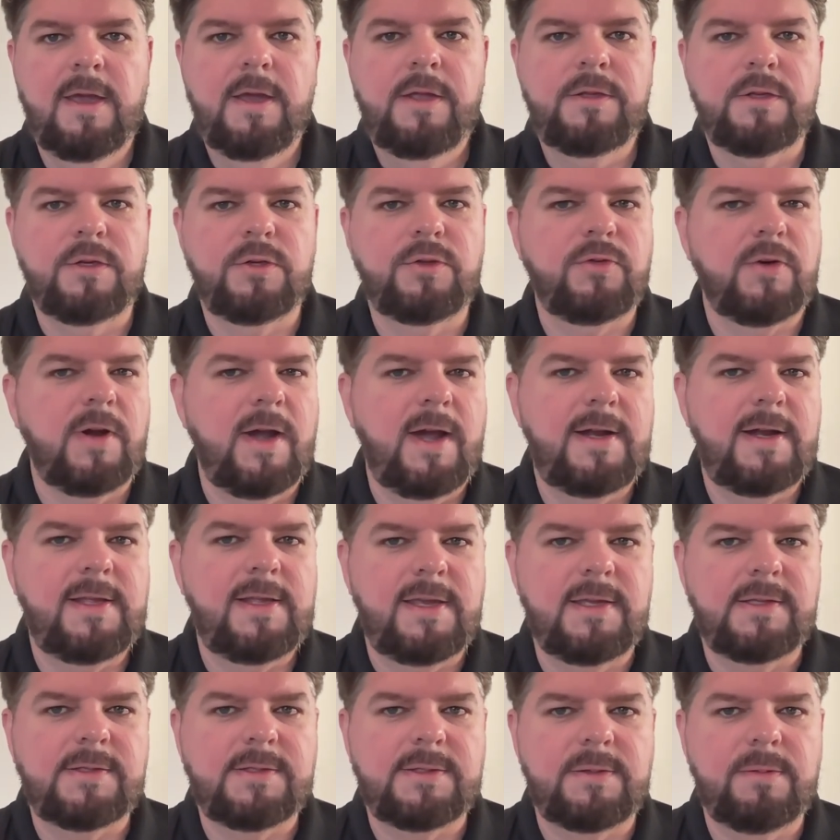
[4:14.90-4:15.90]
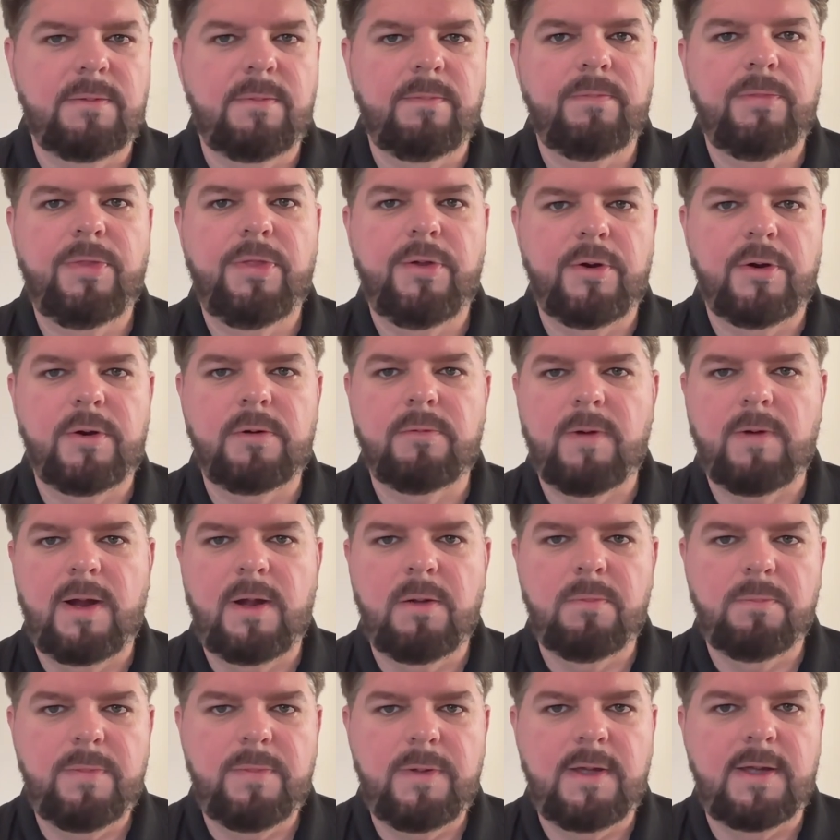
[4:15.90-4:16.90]
to try to get some
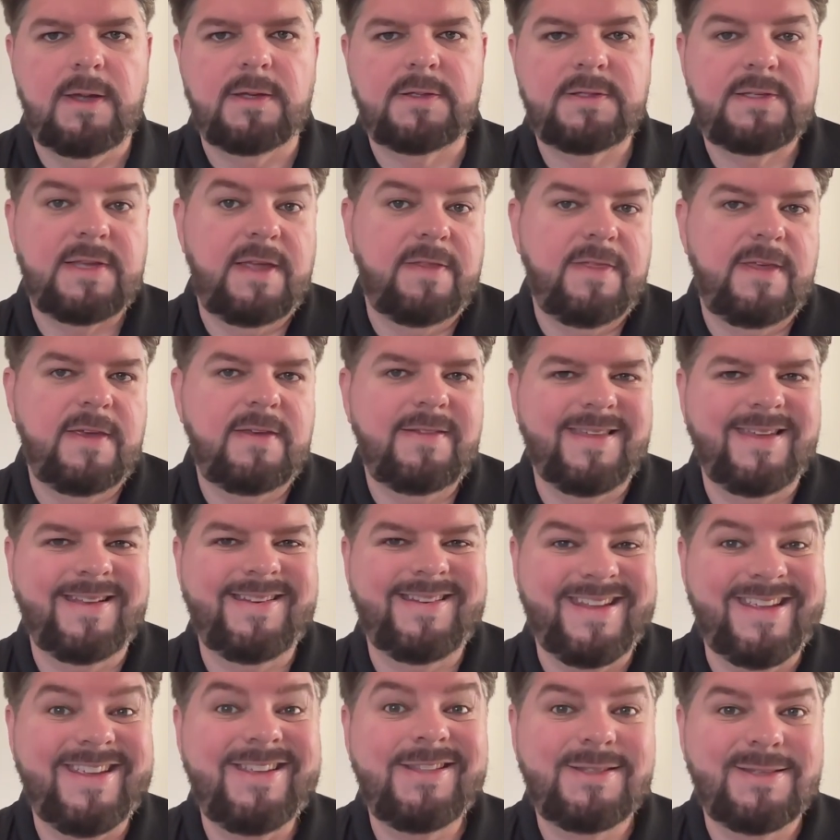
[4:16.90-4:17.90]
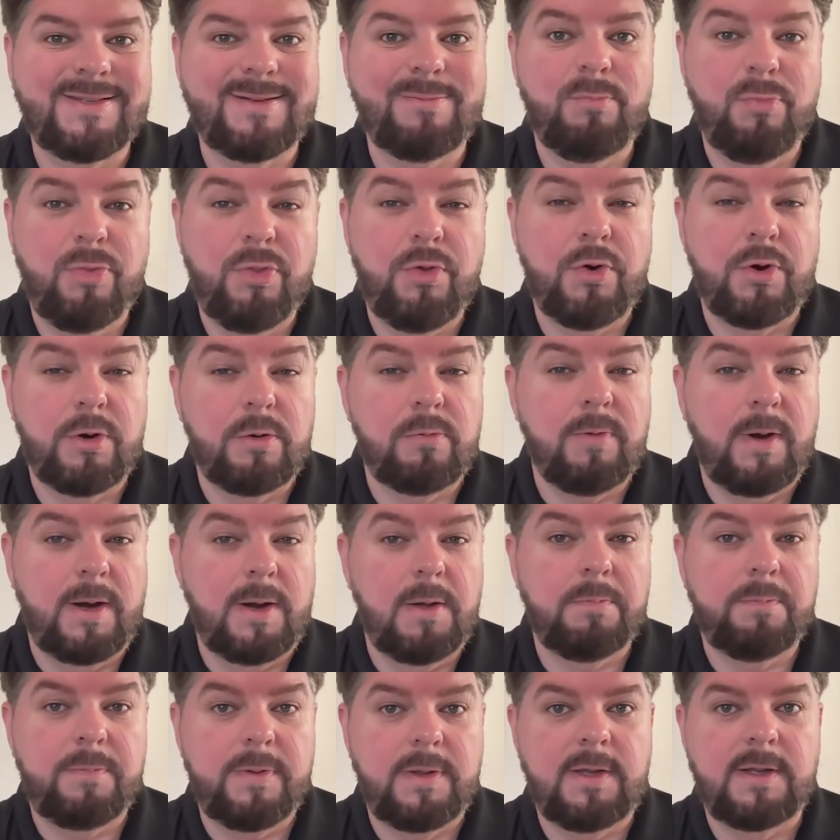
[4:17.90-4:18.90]
third-round picks. I think they need some
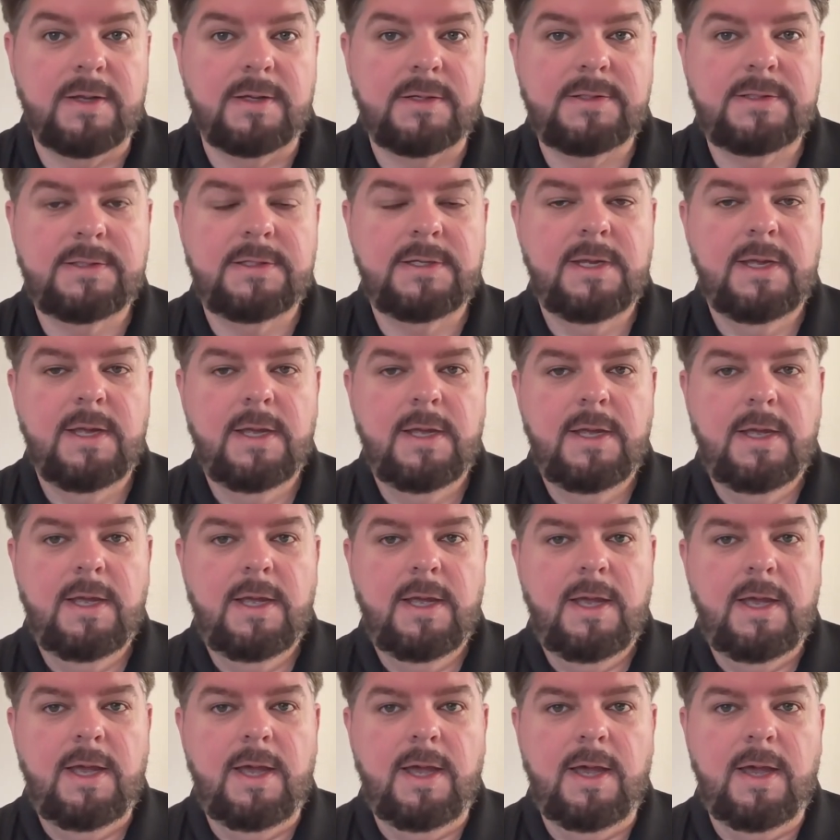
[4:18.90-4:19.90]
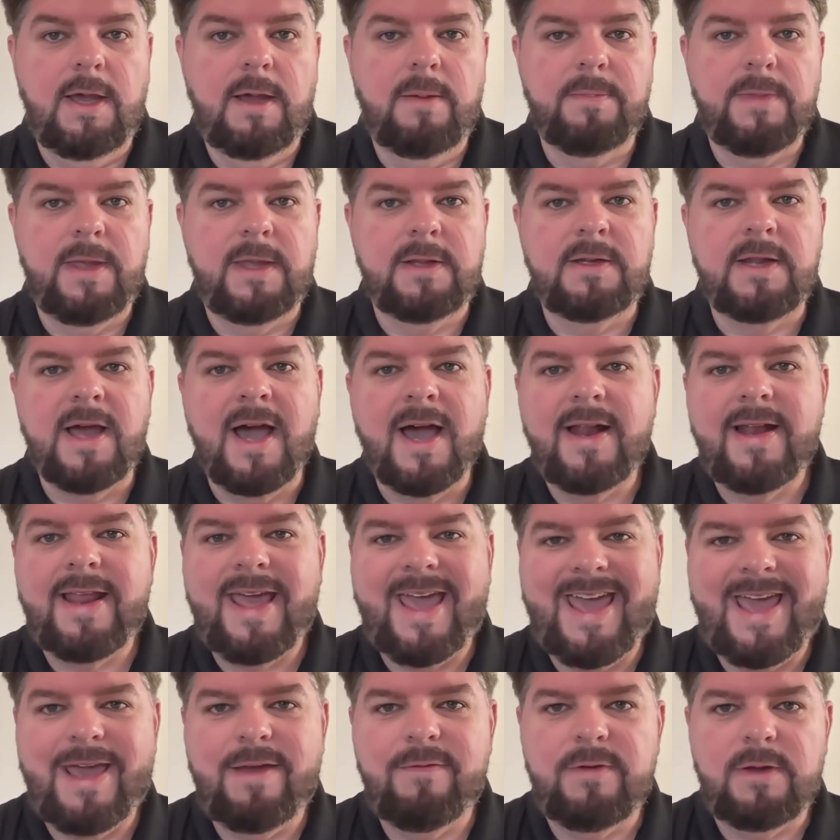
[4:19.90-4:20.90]
third-round picks. And not
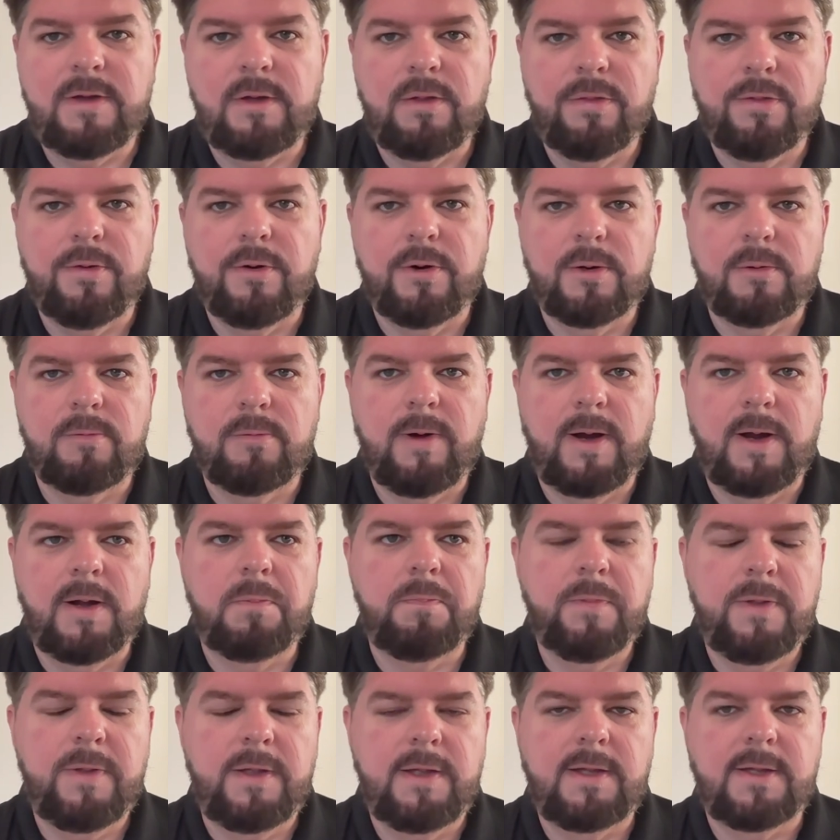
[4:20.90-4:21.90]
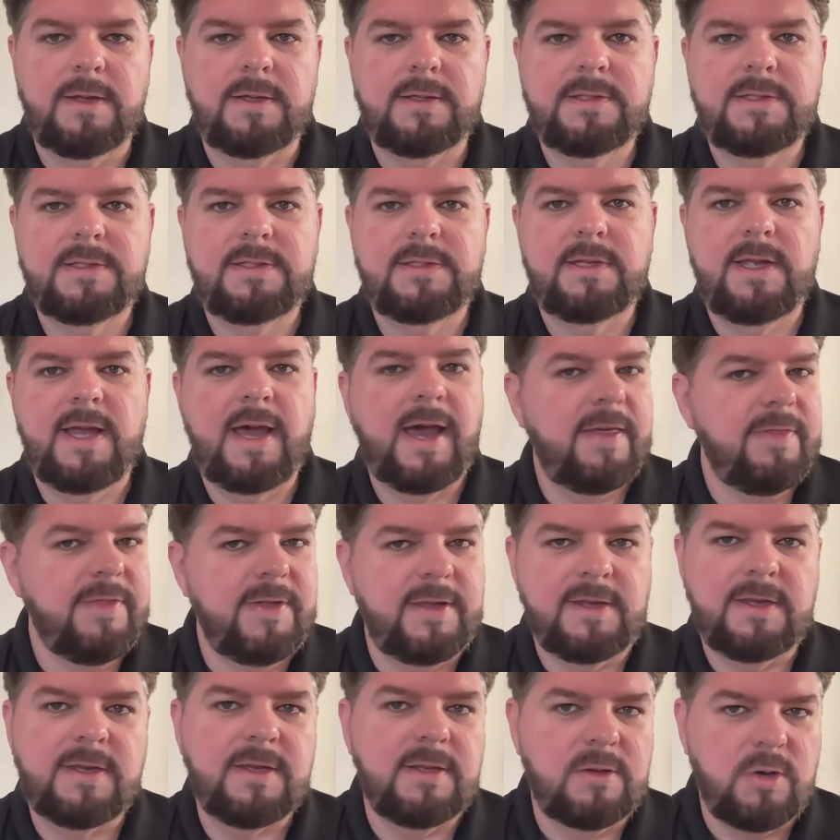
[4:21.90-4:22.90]
having third-round picks, I
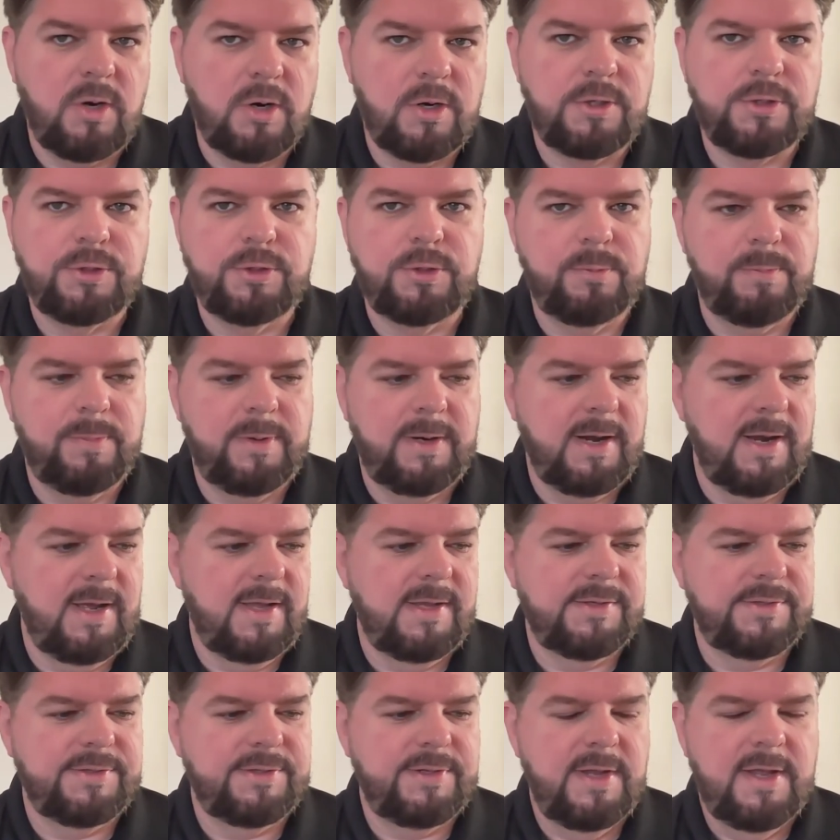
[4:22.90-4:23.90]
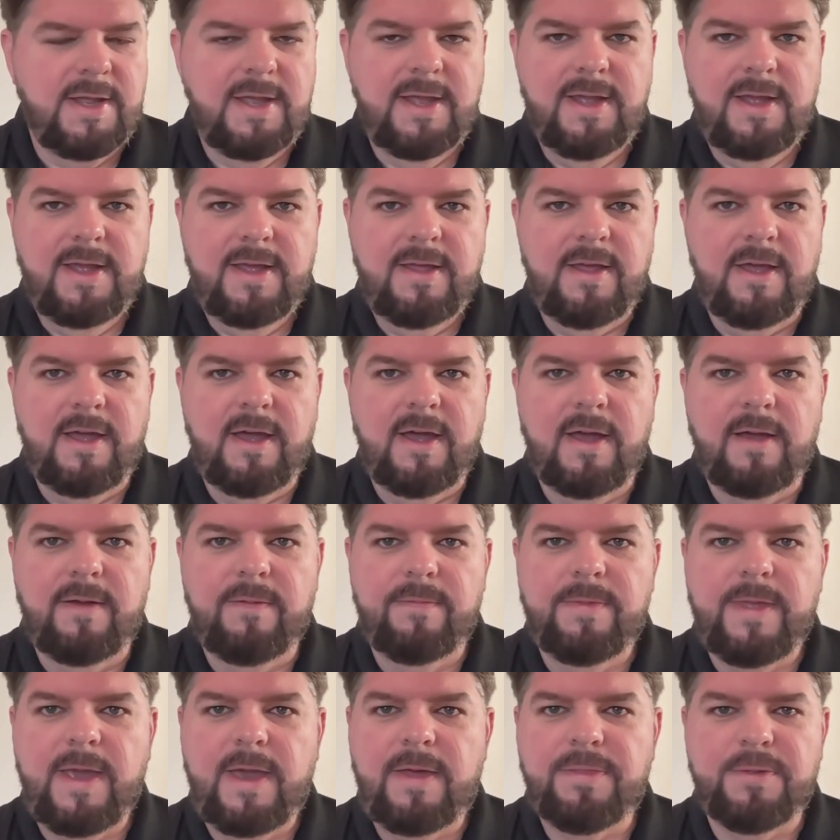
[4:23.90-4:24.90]
think, can hurt you because
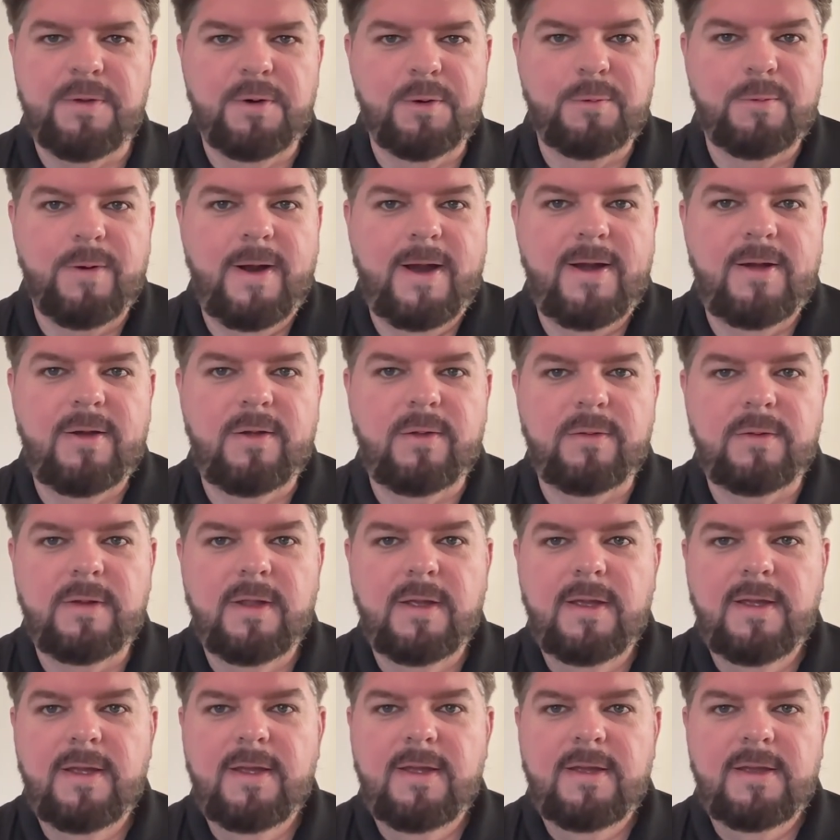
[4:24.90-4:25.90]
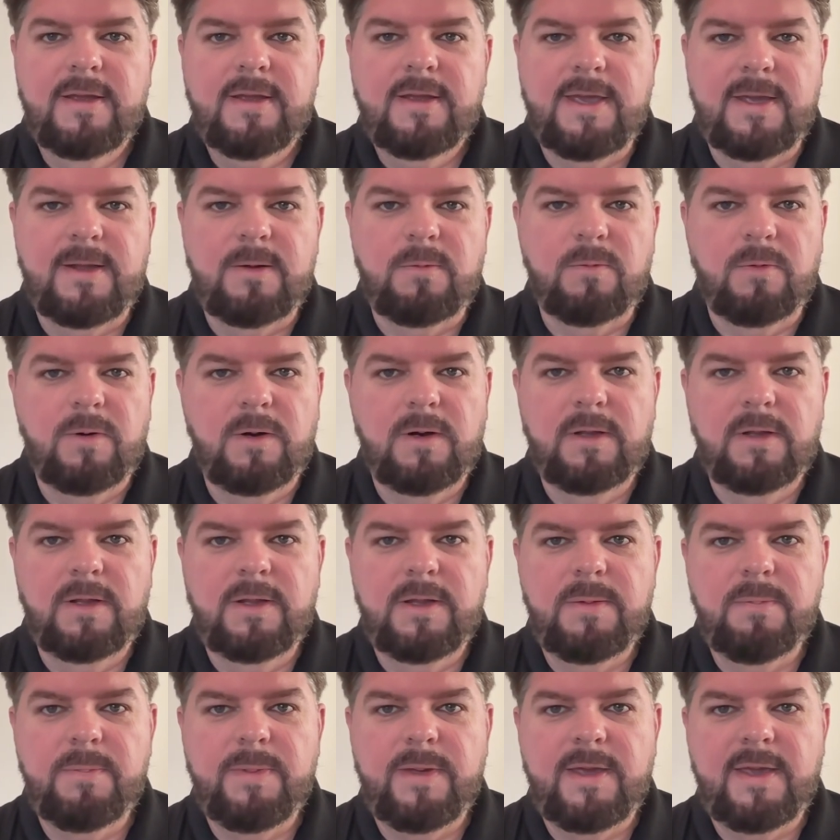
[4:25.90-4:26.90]
that third round can
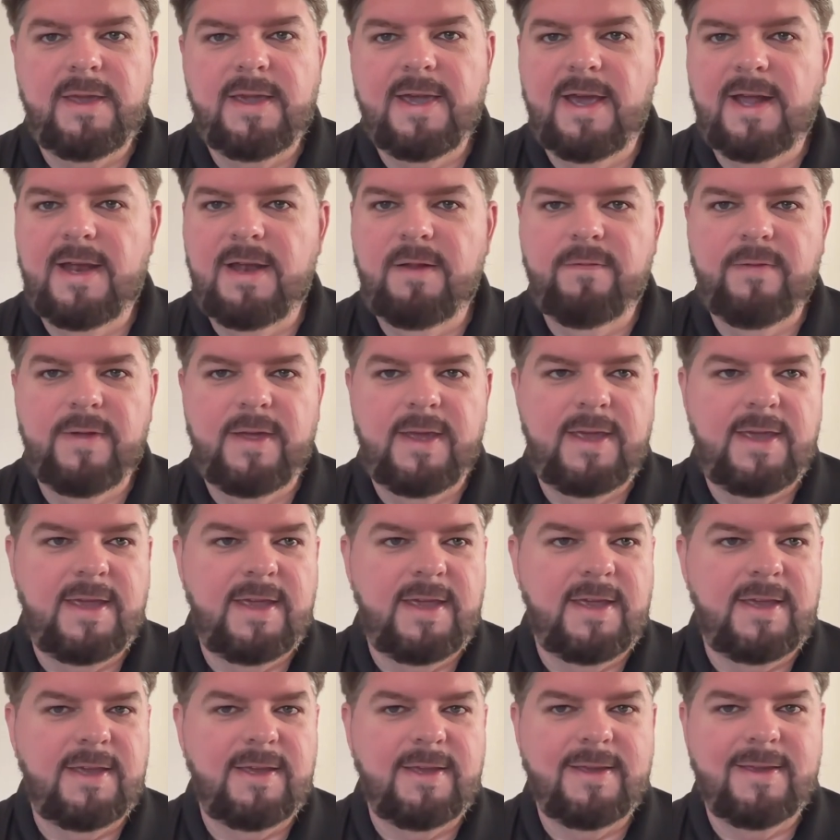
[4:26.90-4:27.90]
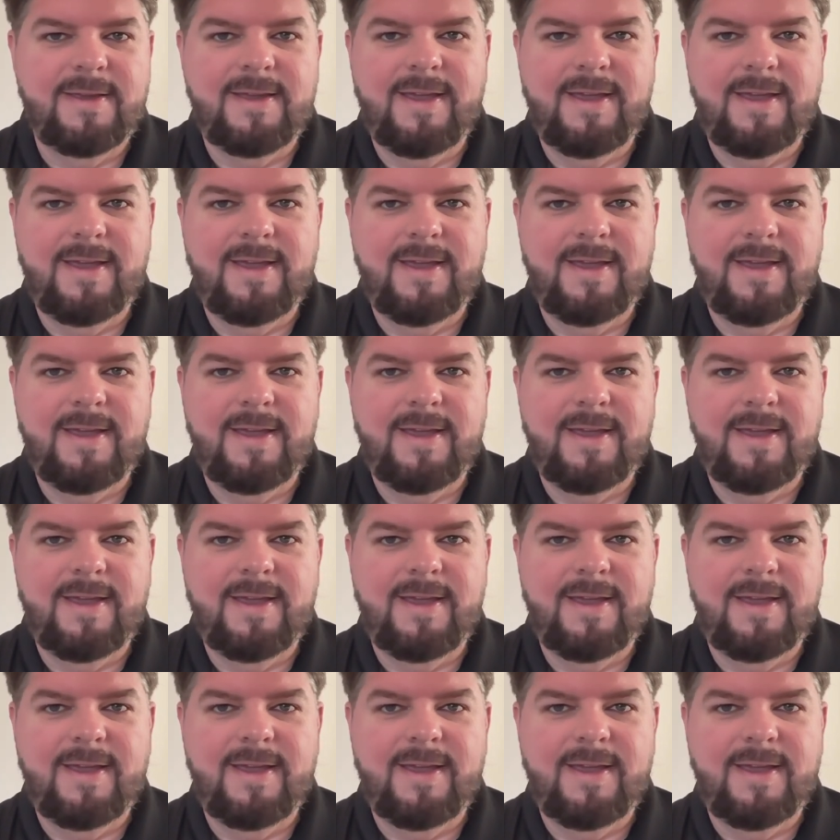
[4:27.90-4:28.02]
really be kind of a